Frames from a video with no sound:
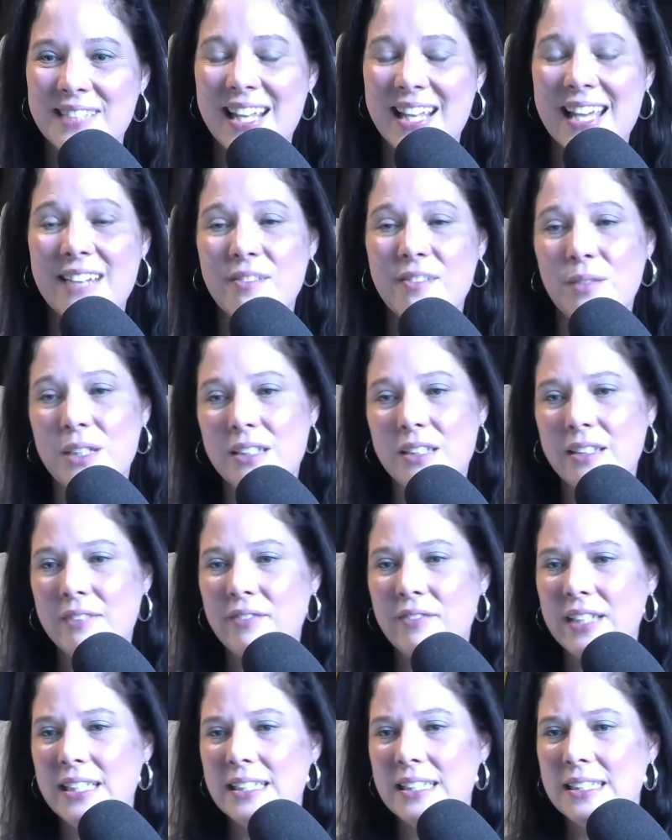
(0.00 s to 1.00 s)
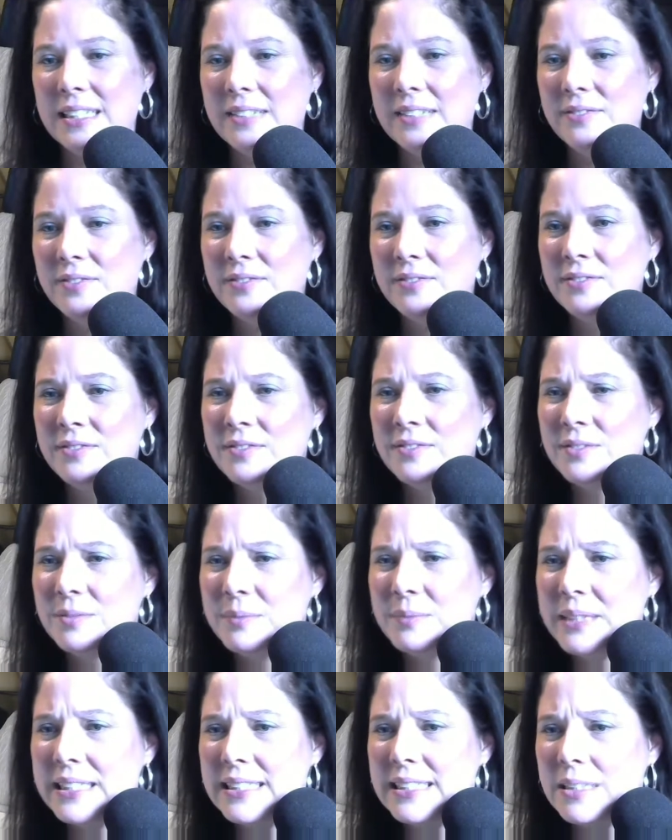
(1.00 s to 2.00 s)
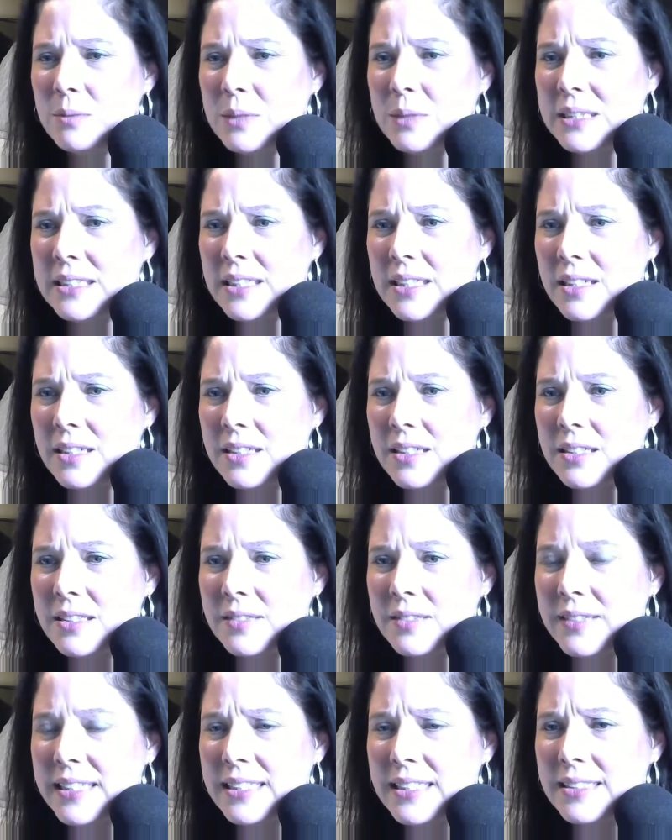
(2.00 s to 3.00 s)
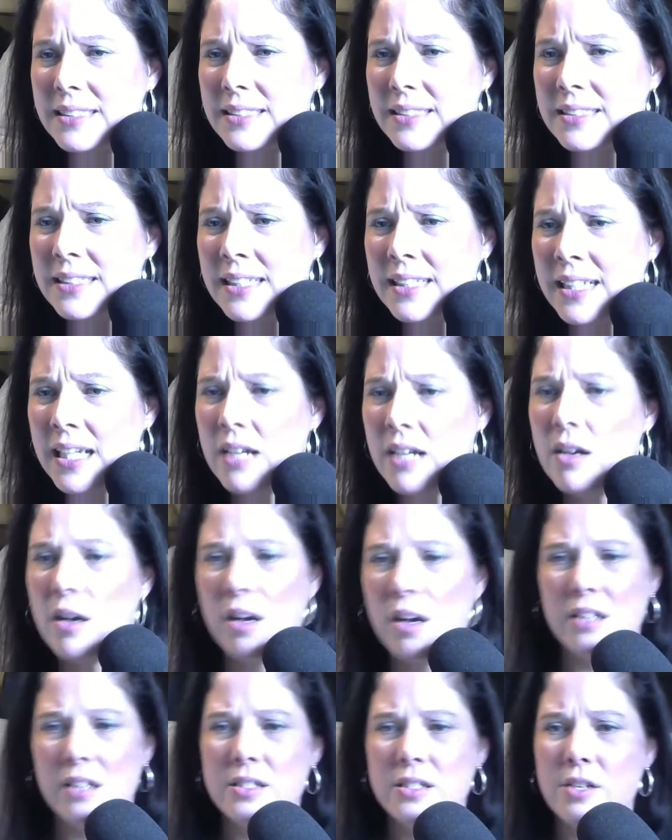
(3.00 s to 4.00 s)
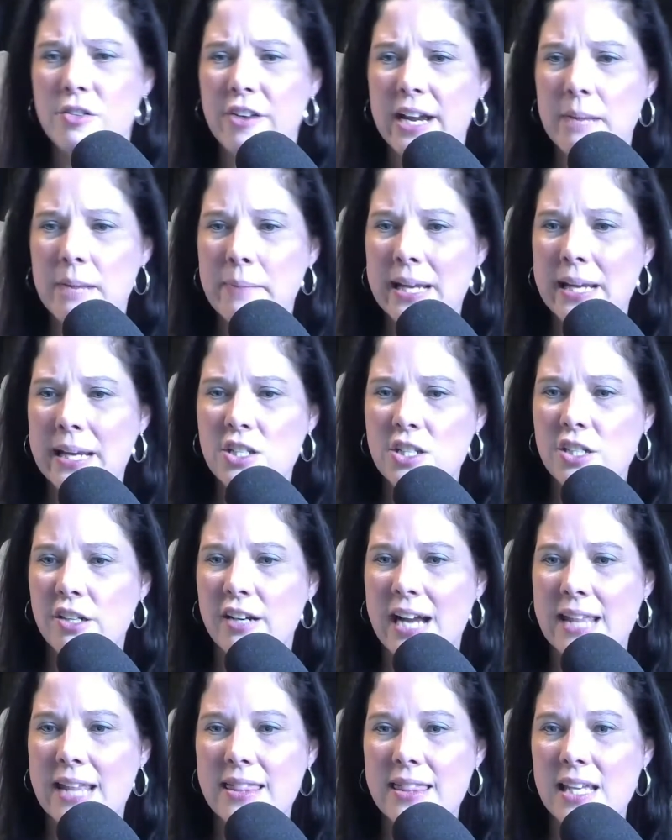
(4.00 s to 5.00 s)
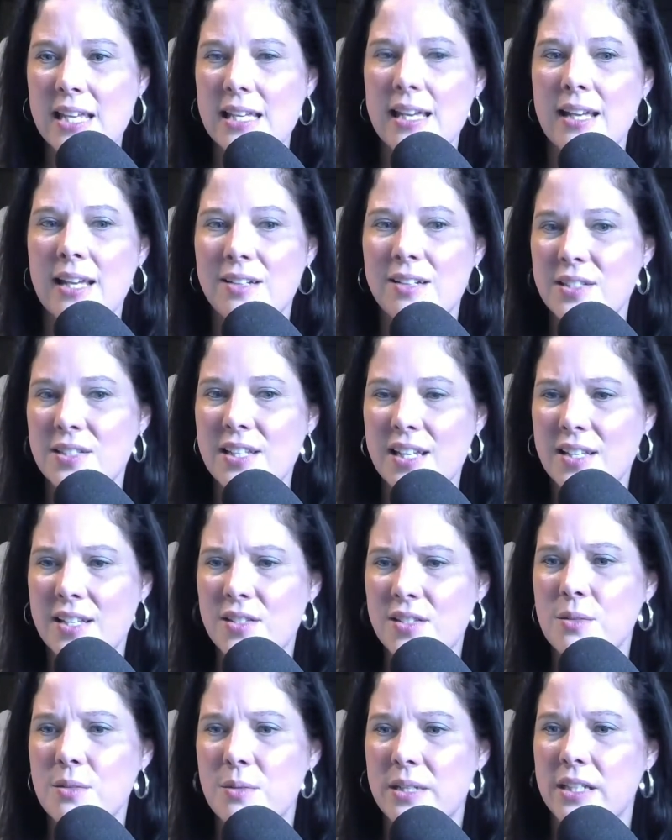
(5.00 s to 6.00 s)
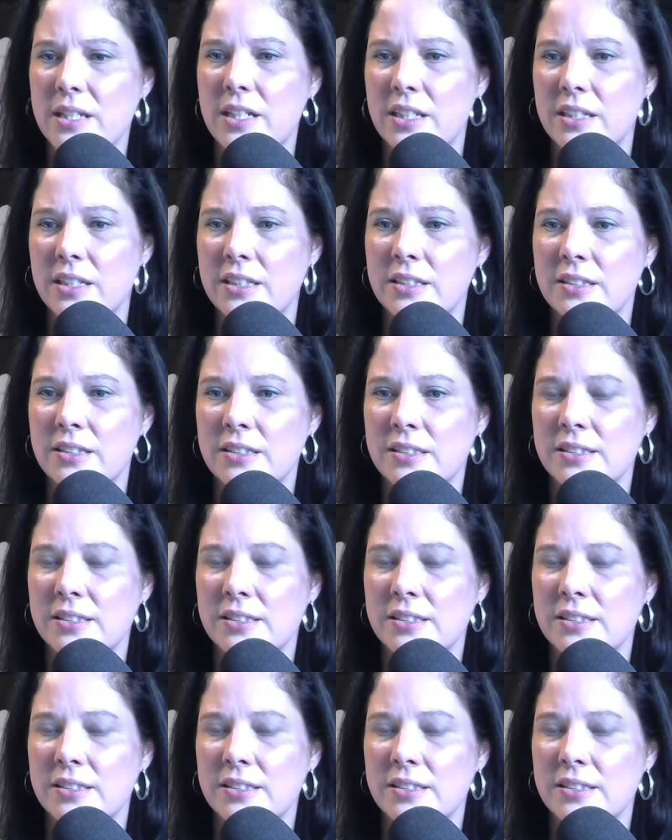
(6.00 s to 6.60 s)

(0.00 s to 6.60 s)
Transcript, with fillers: And well, and Faded Love, please in one song, right? So Greg, make sure. I think Kelsey is the winner.